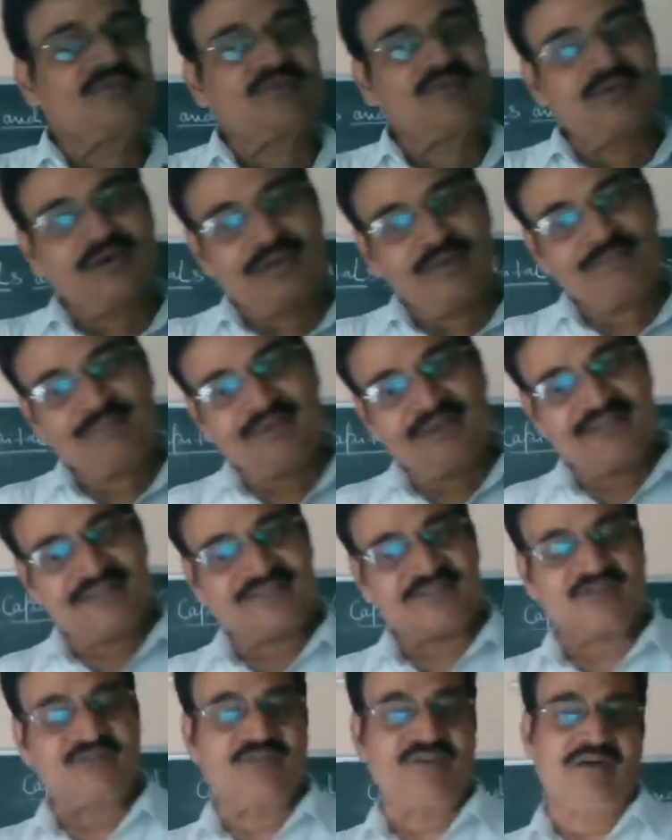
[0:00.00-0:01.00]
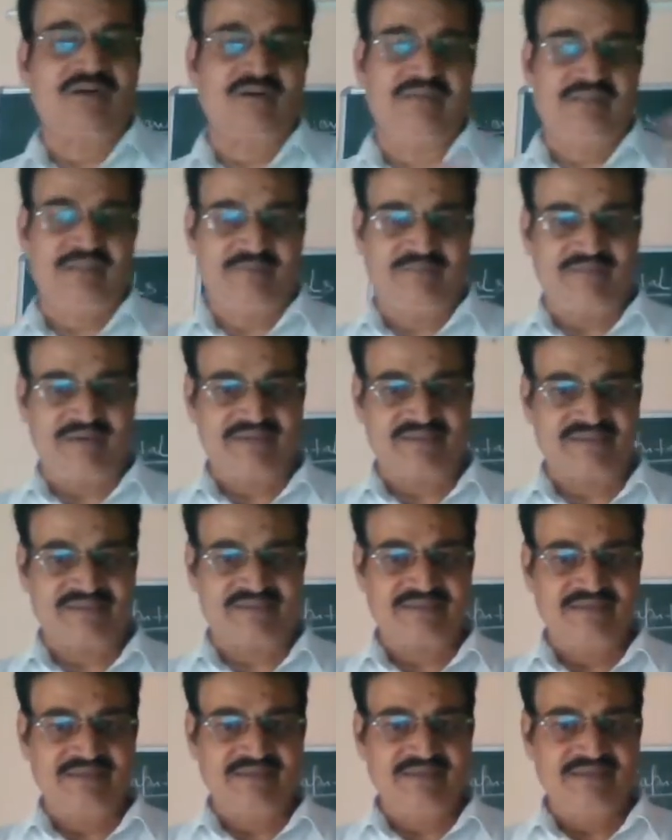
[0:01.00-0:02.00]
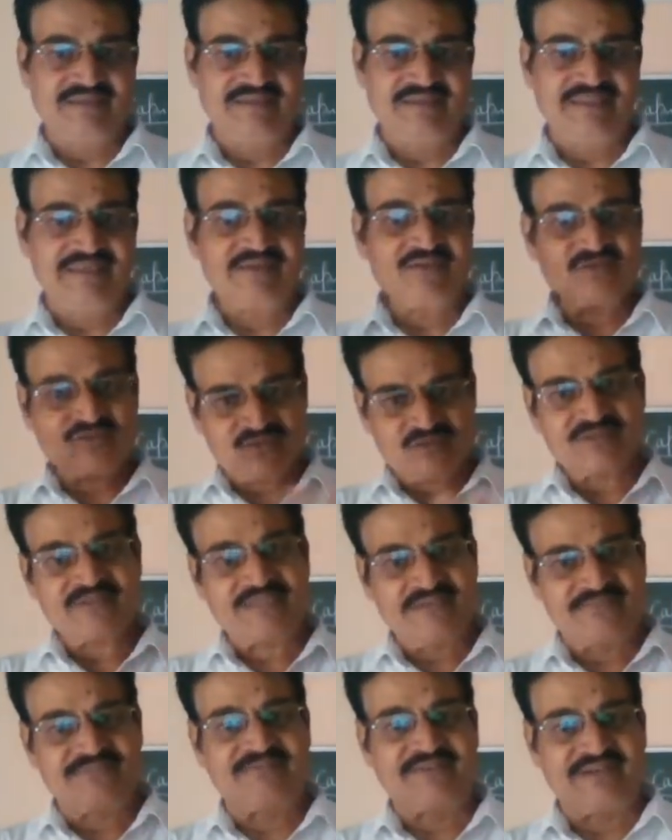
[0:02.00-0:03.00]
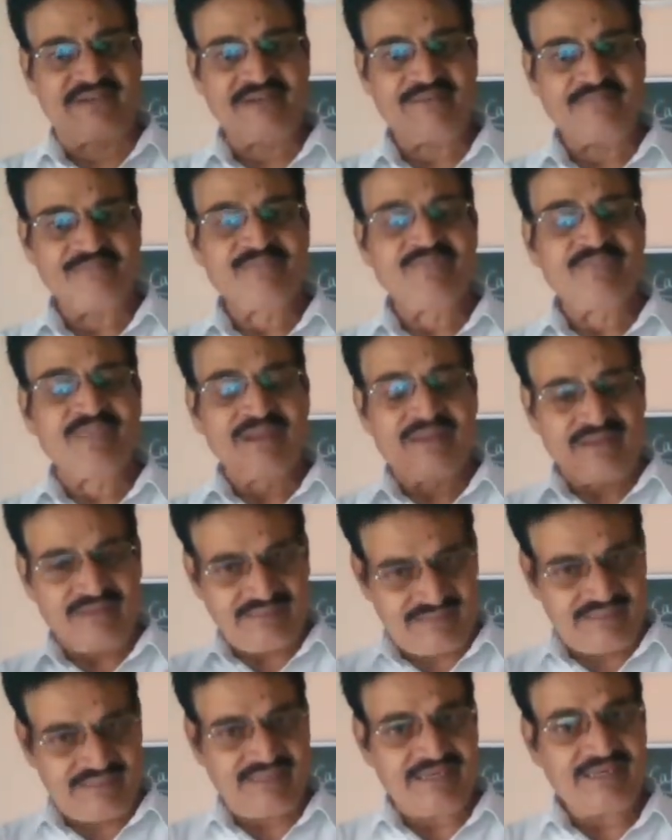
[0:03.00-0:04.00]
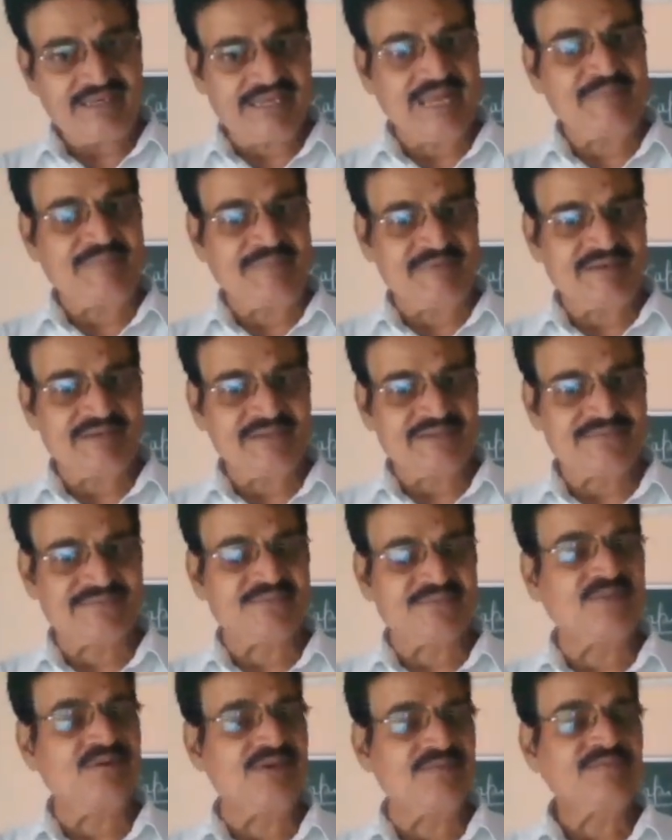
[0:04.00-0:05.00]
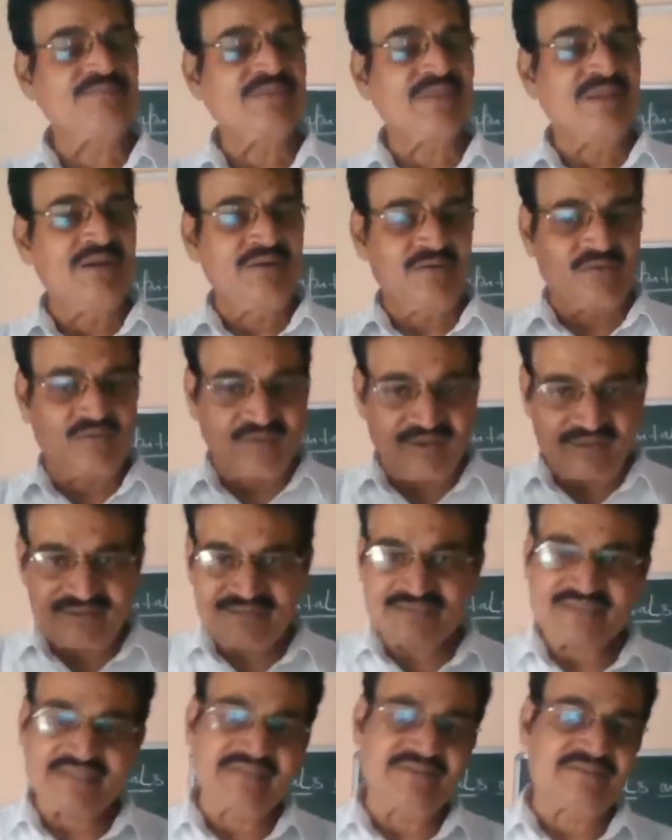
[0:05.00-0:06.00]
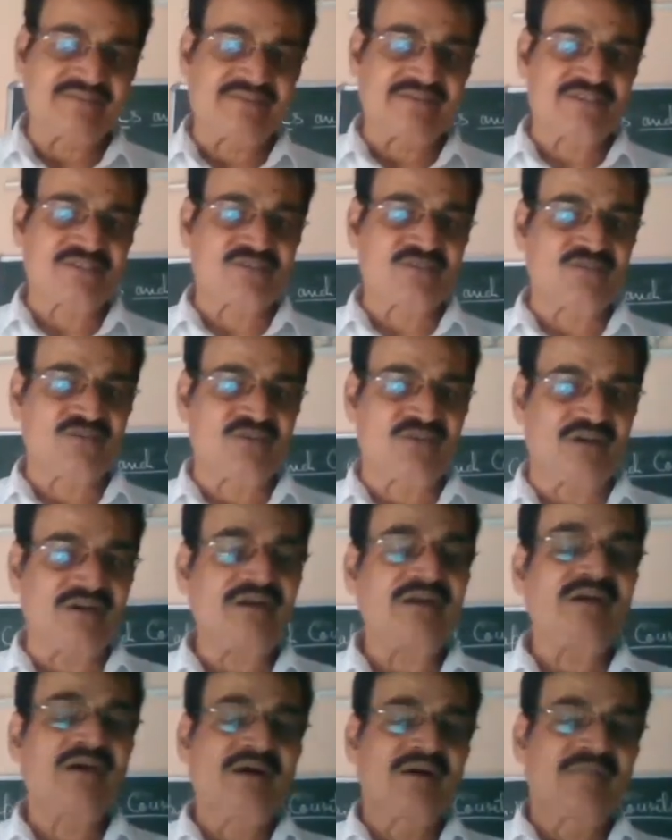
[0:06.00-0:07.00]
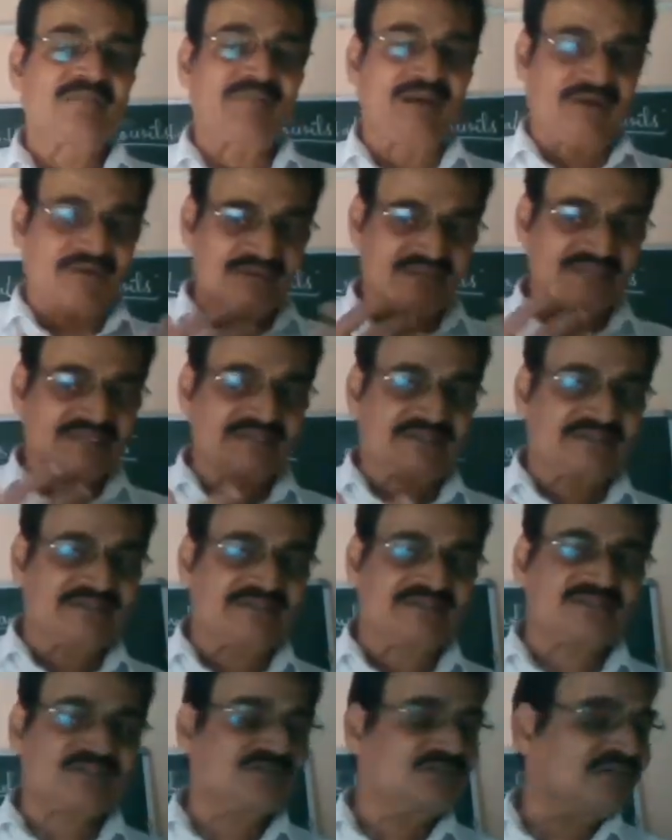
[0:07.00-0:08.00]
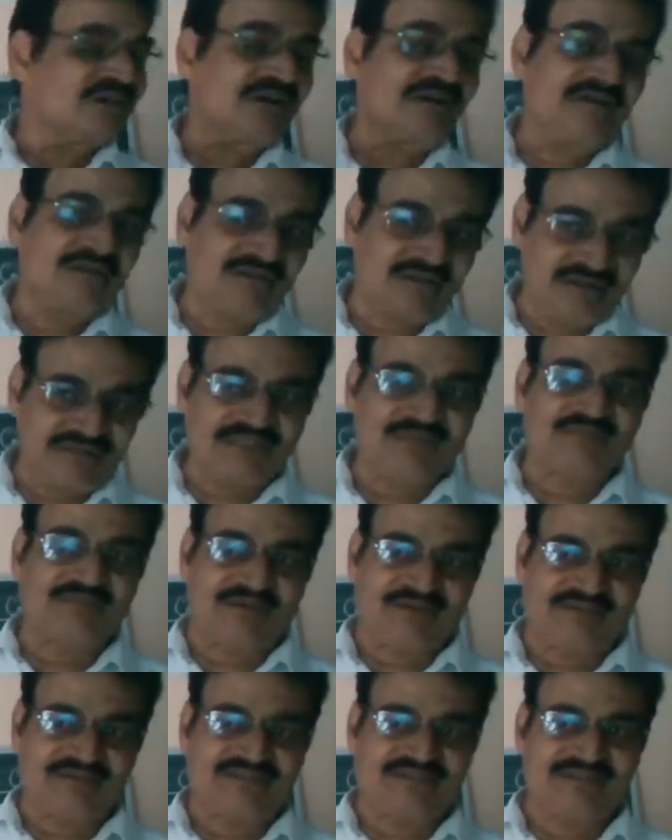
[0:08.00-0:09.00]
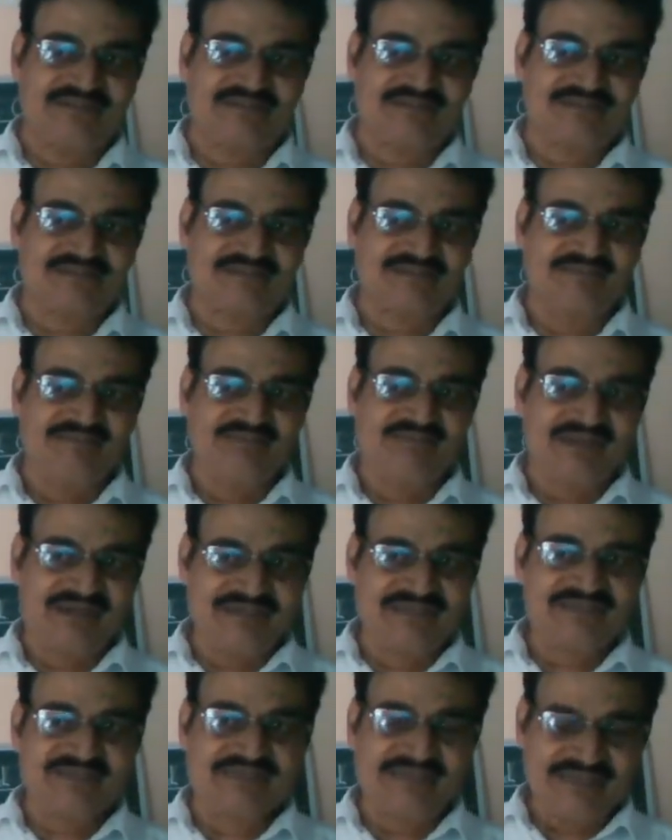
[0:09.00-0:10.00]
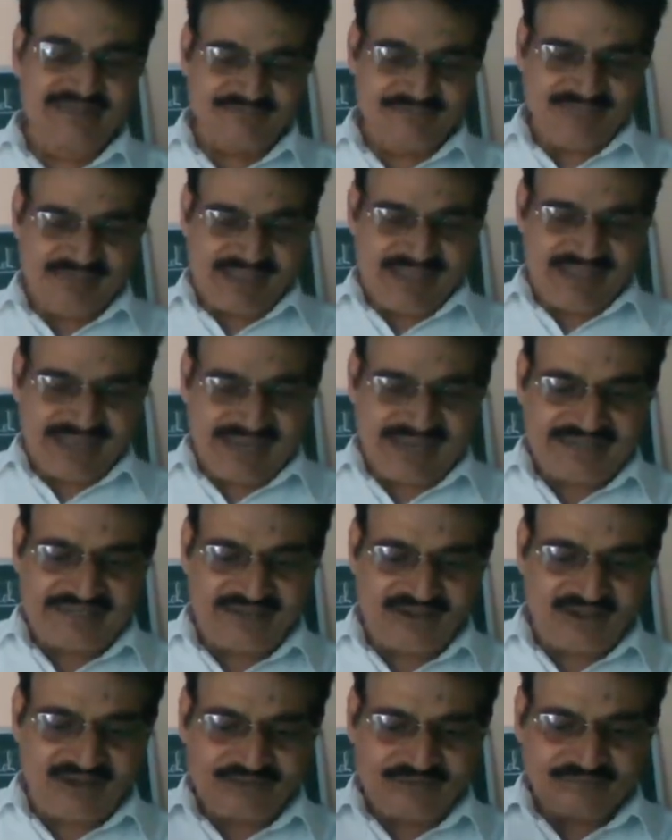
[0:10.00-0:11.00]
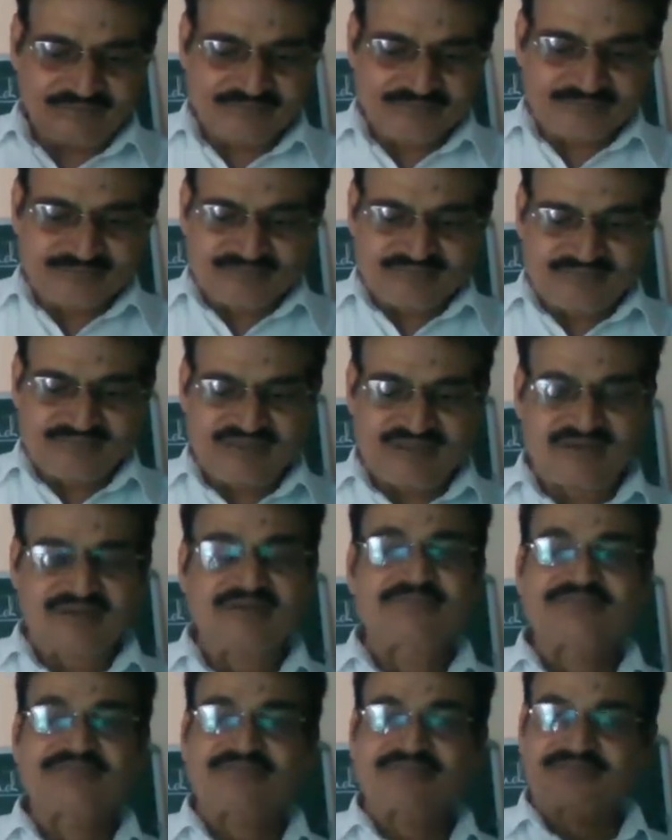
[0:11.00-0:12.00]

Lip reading: one place to the other place. They used to shift their capitals from one centers to the power centers to the other power centers, understand. And now the